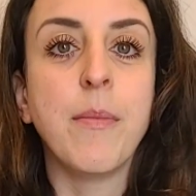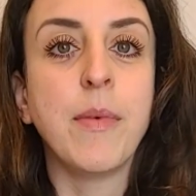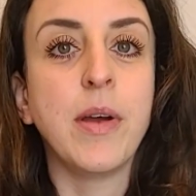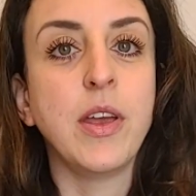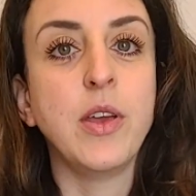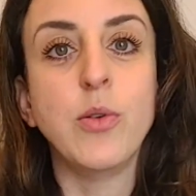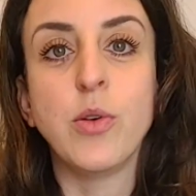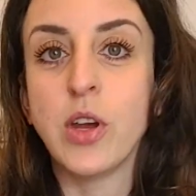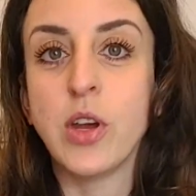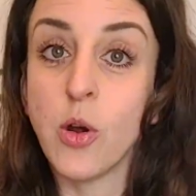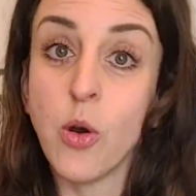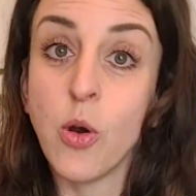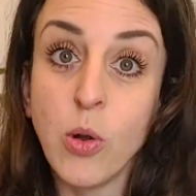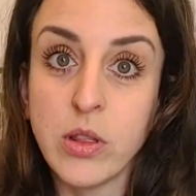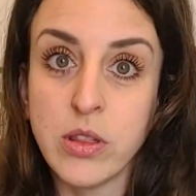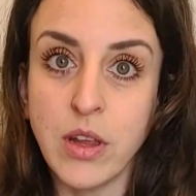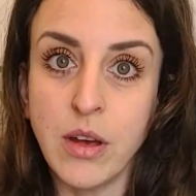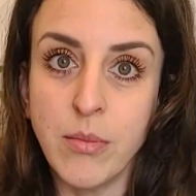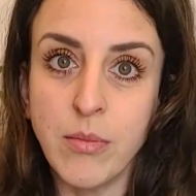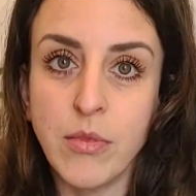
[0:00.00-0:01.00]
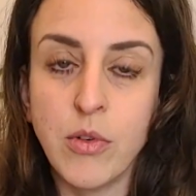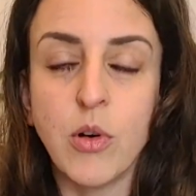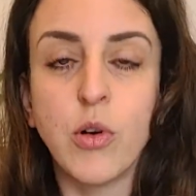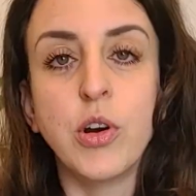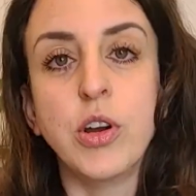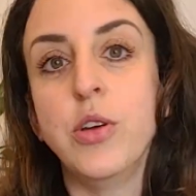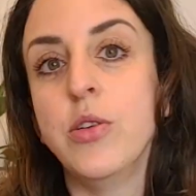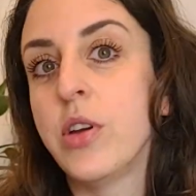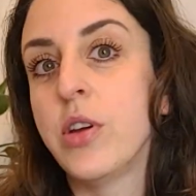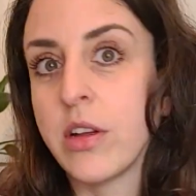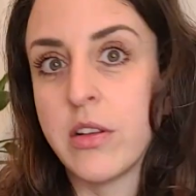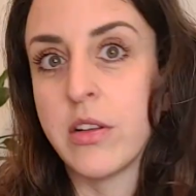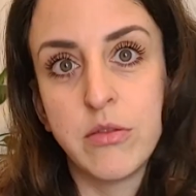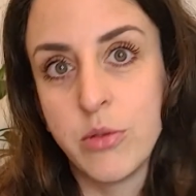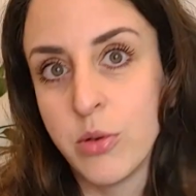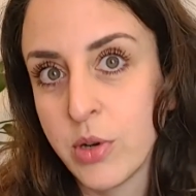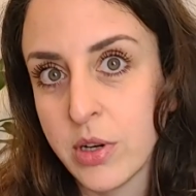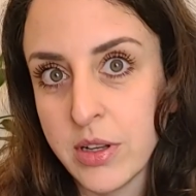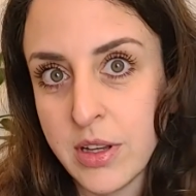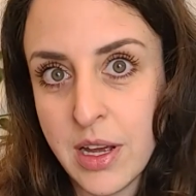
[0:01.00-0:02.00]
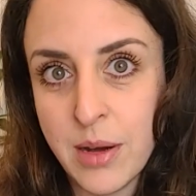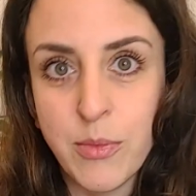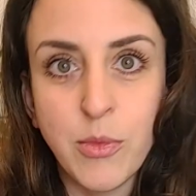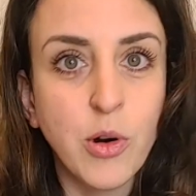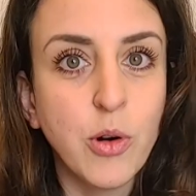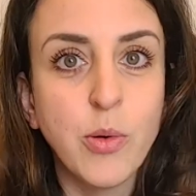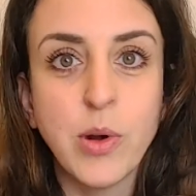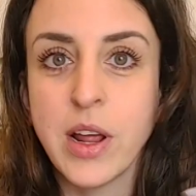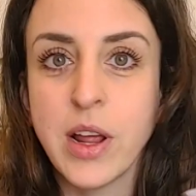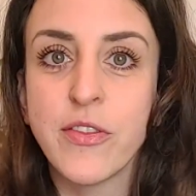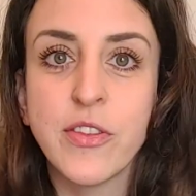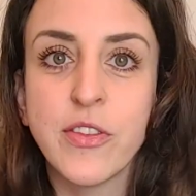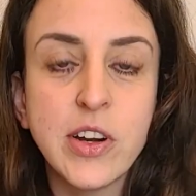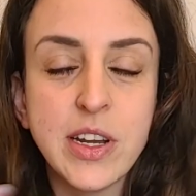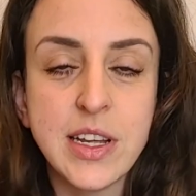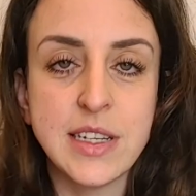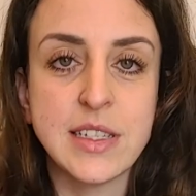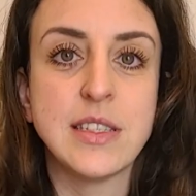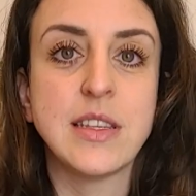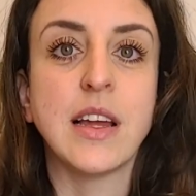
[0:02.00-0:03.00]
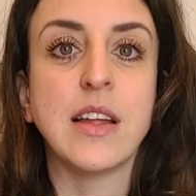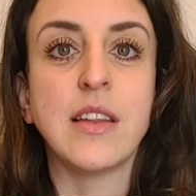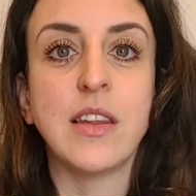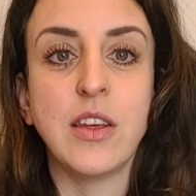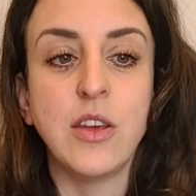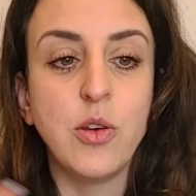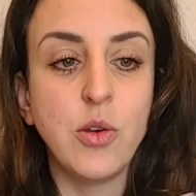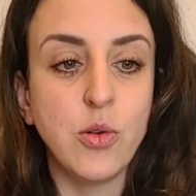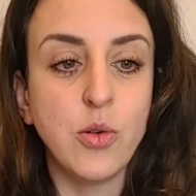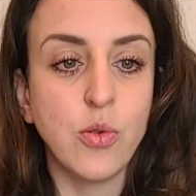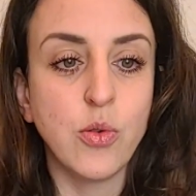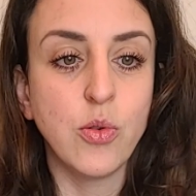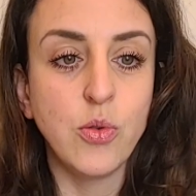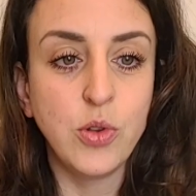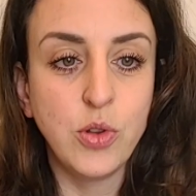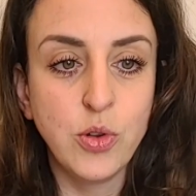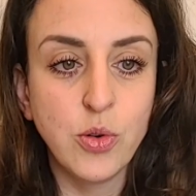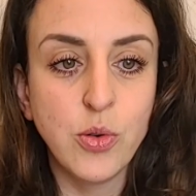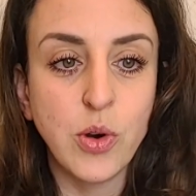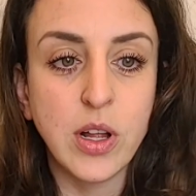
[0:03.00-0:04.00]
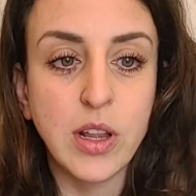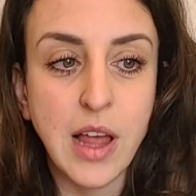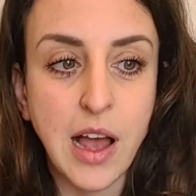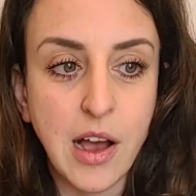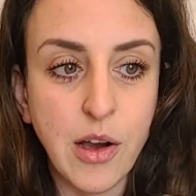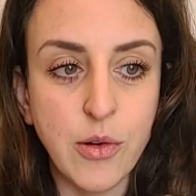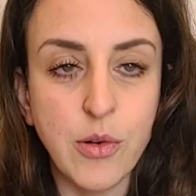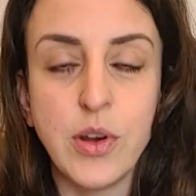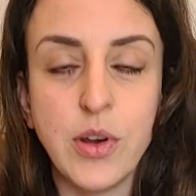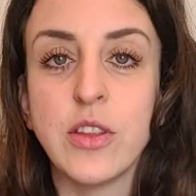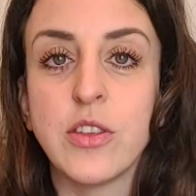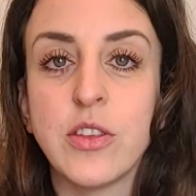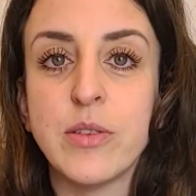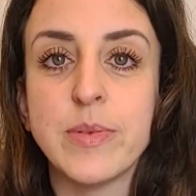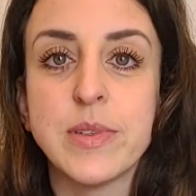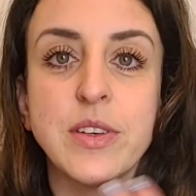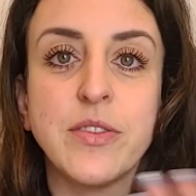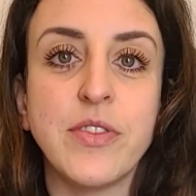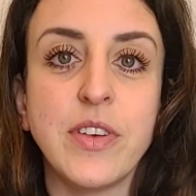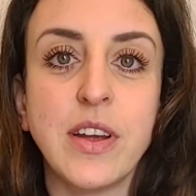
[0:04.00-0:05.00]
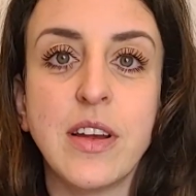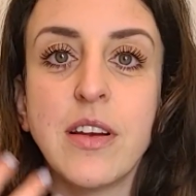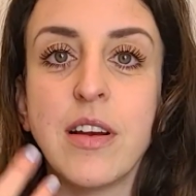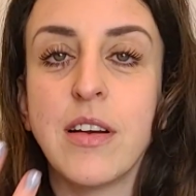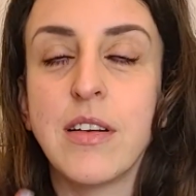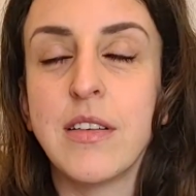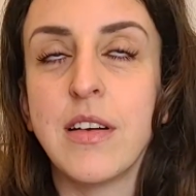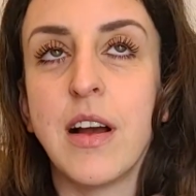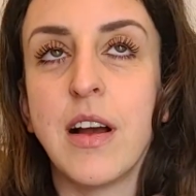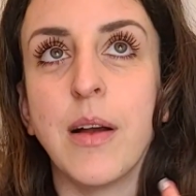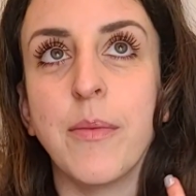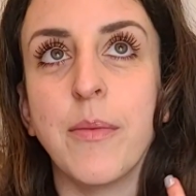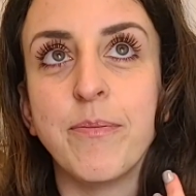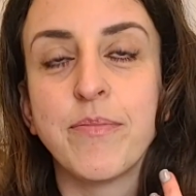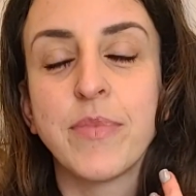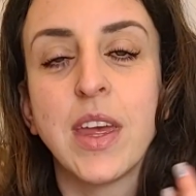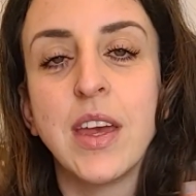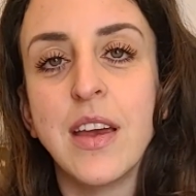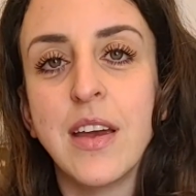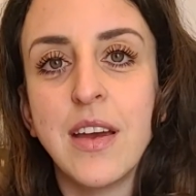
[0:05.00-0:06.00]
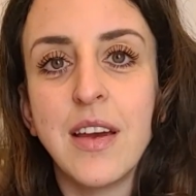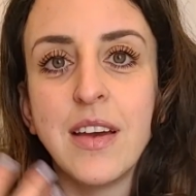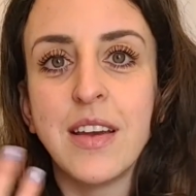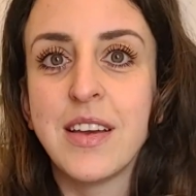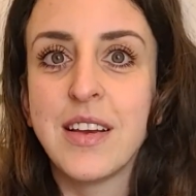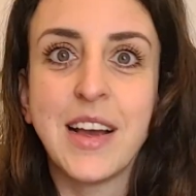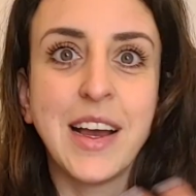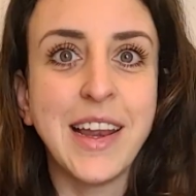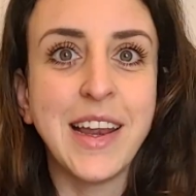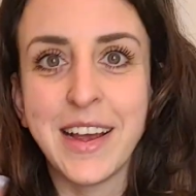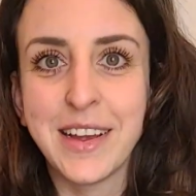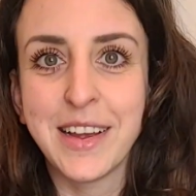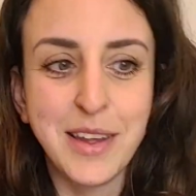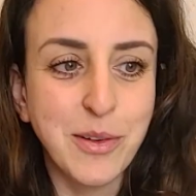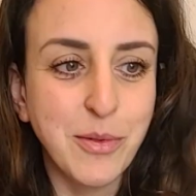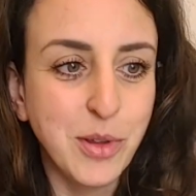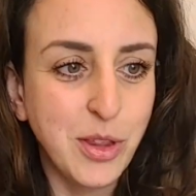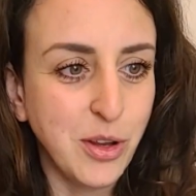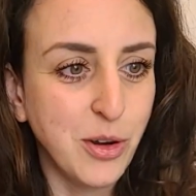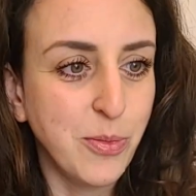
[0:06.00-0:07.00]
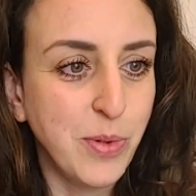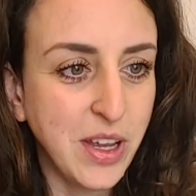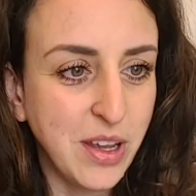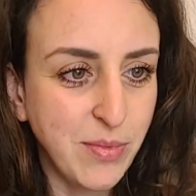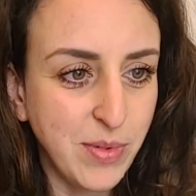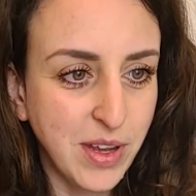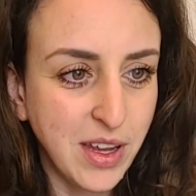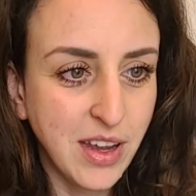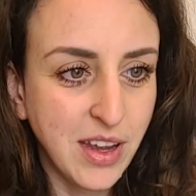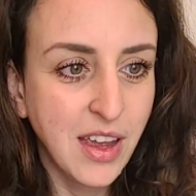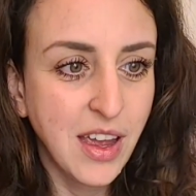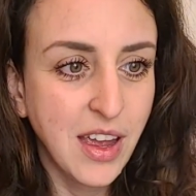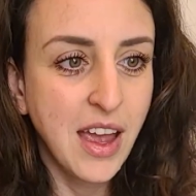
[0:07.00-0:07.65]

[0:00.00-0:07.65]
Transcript: you can hold them, or you can look at them, or whatever it is that you do allow in terms of connecting with your baby.